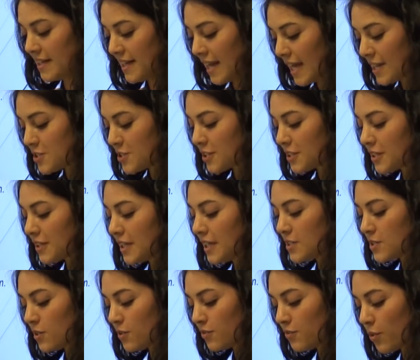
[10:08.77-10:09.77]
nature,
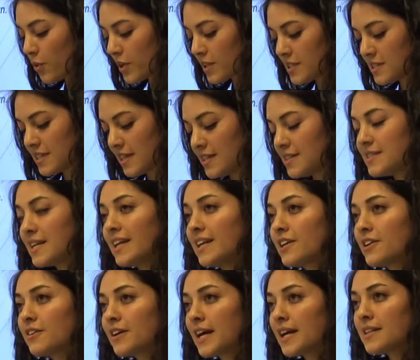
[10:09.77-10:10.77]
is a force that
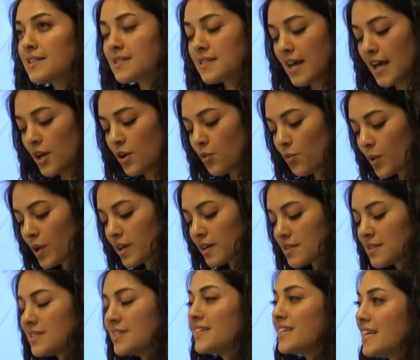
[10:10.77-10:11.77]
denigrates and
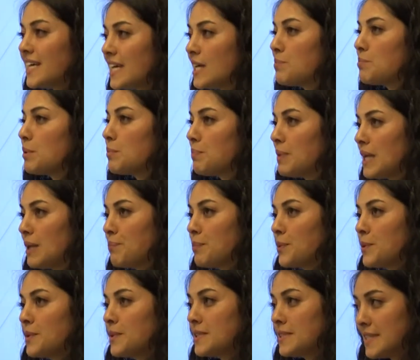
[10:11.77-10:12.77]
works to keep
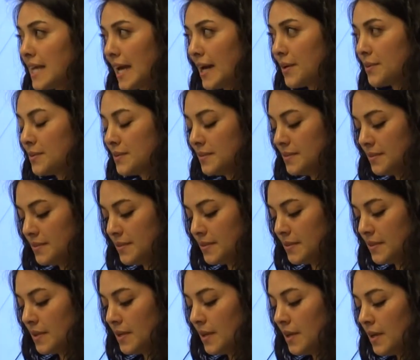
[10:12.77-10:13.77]
people down.
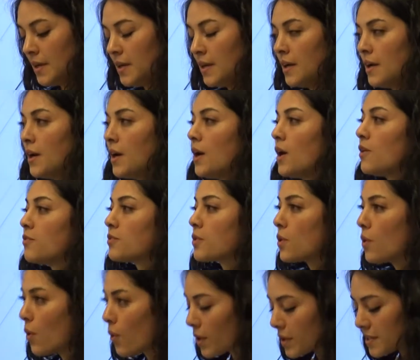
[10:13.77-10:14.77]
Of
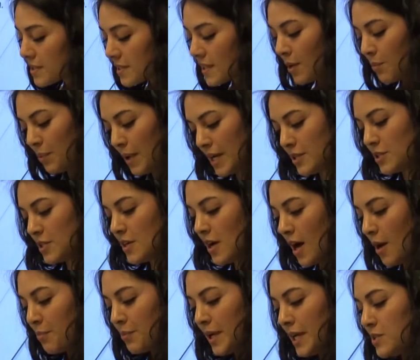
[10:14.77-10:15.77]
course, oppression
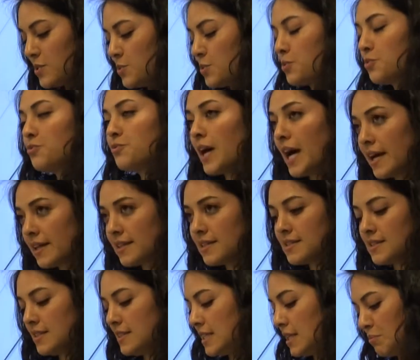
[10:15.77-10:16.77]
operates through
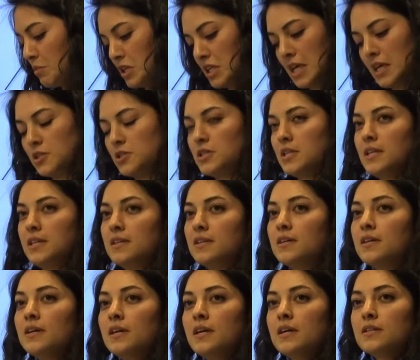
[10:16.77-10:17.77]
violence, intimidation,
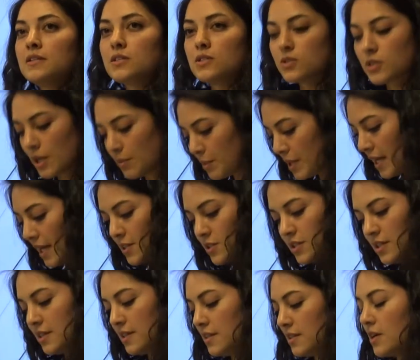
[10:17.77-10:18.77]

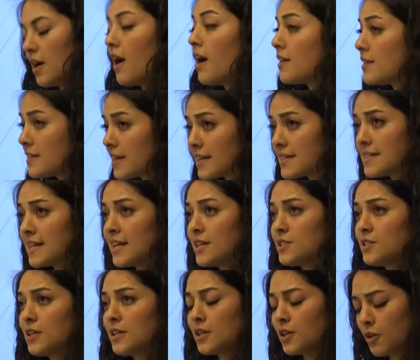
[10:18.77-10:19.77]
discrimination,
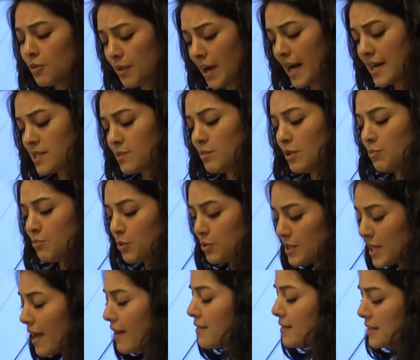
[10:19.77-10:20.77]
colonization, harassment,
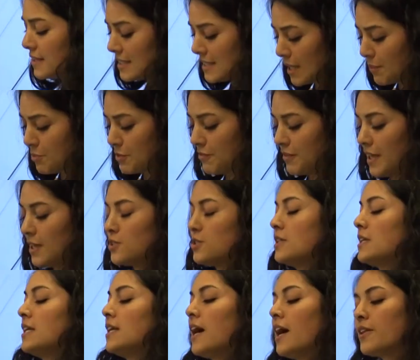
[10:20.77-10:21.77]
brutality,
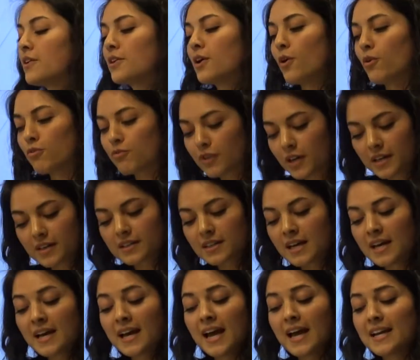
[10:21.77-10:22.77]
deprivation, and other overt
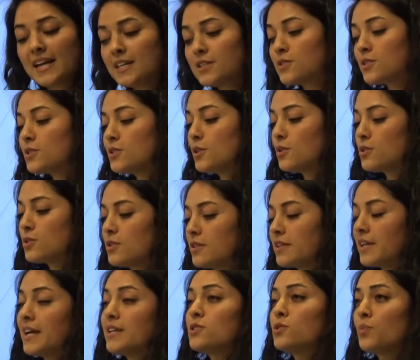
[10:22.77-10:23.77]
and
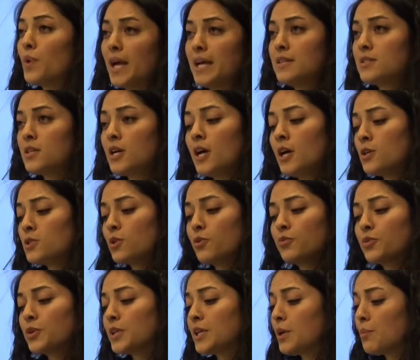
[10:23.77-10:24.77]
institutionalized ways. So
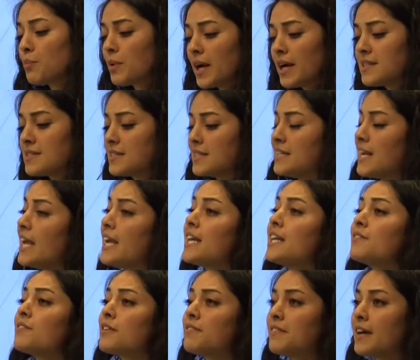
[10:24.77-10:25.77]
for the oppressed, the
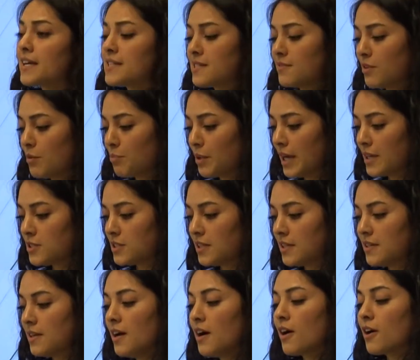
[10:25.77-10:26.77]
negative effects of
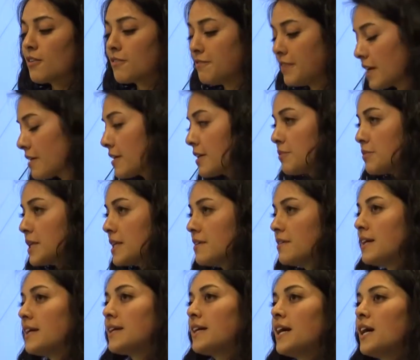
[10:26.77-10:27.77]
oppression are very
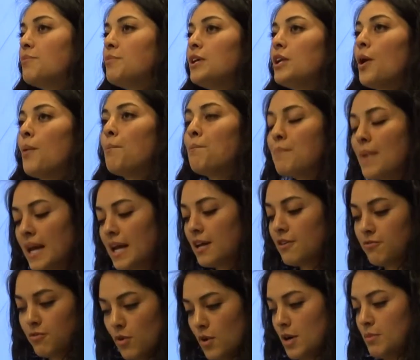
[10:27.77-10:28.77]
real and come in many
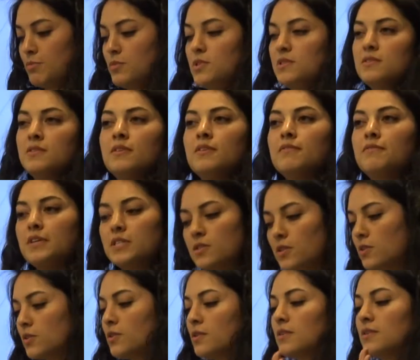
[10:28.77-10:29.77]
forms:
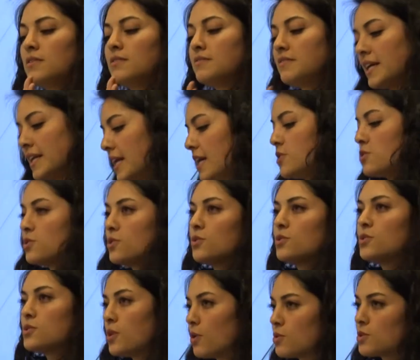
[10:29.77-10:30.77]
physical,
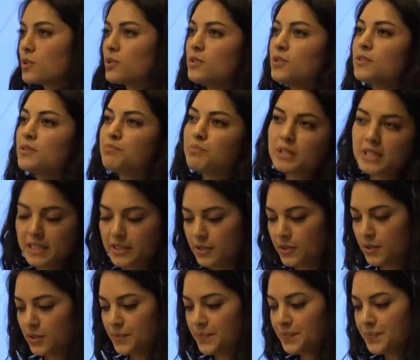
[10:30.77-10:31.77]
financial, social,
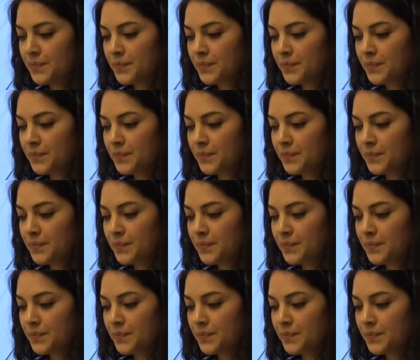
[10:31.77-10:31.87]
political.